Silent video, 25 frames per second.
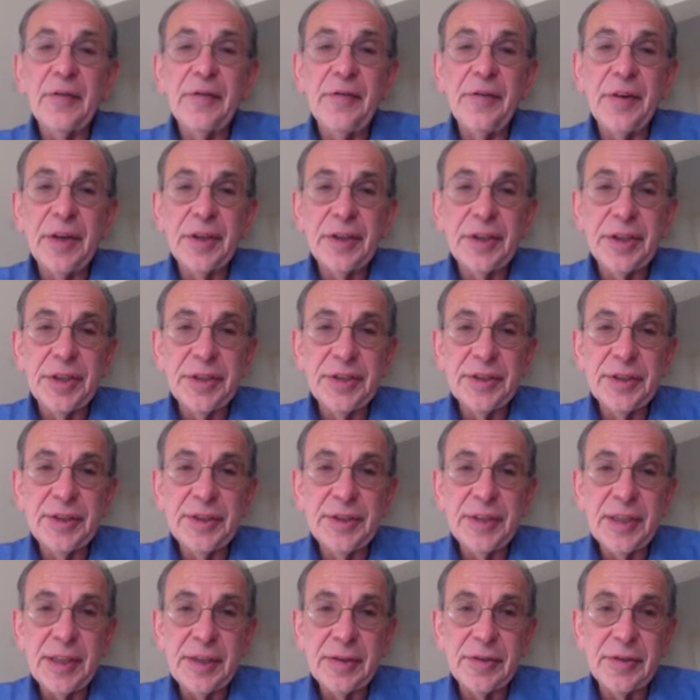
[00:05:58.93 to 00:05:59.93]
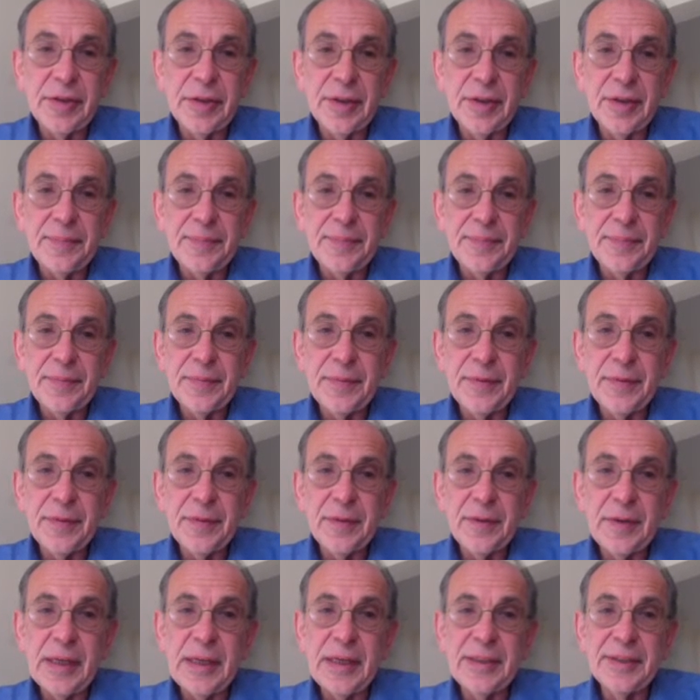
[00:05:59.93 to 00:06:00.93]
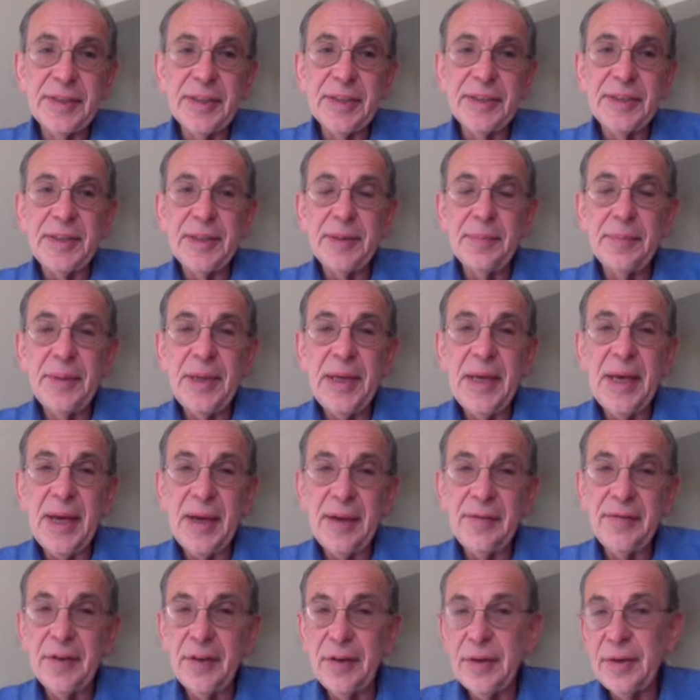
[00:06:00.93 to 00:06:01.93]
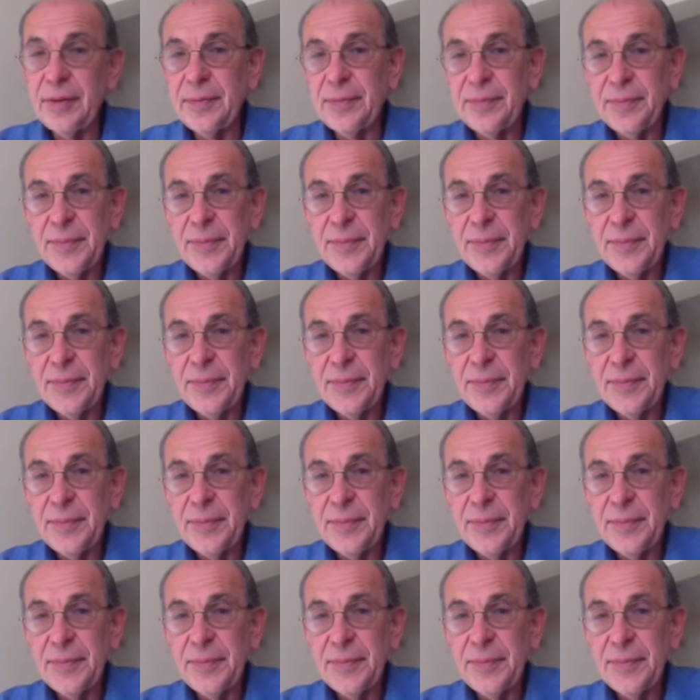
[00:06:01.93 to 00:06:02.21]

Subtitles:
functions, etc., exist in behavior.